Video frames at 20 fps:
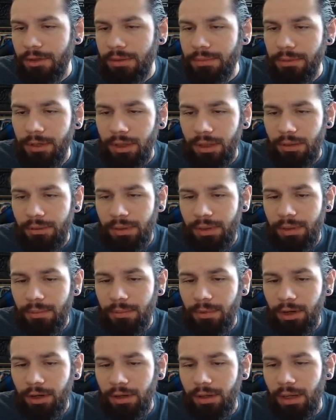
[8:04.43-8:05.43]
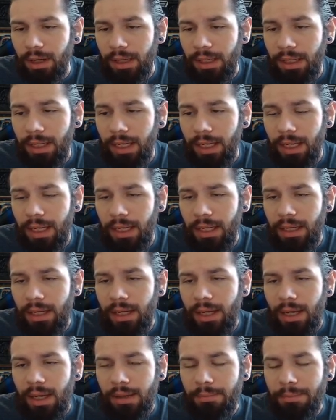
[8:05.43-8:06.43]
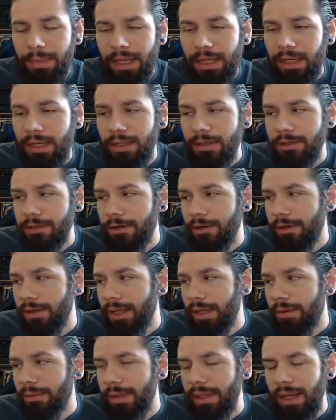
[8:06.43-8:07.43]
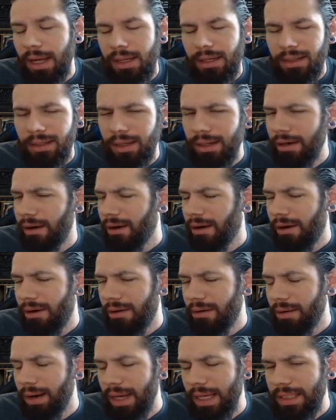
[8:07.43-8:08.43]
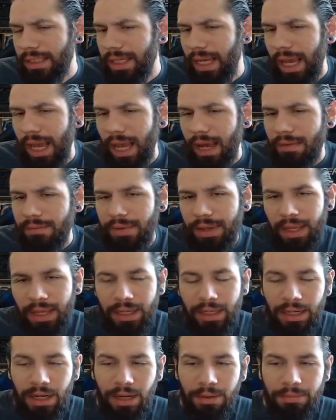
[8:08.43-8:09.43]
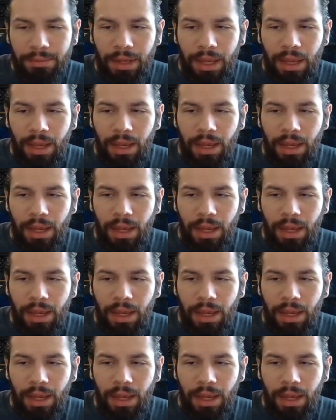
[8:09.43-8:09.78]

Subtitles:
Mark with the mark on hit, making sure that we kind of like always have it up.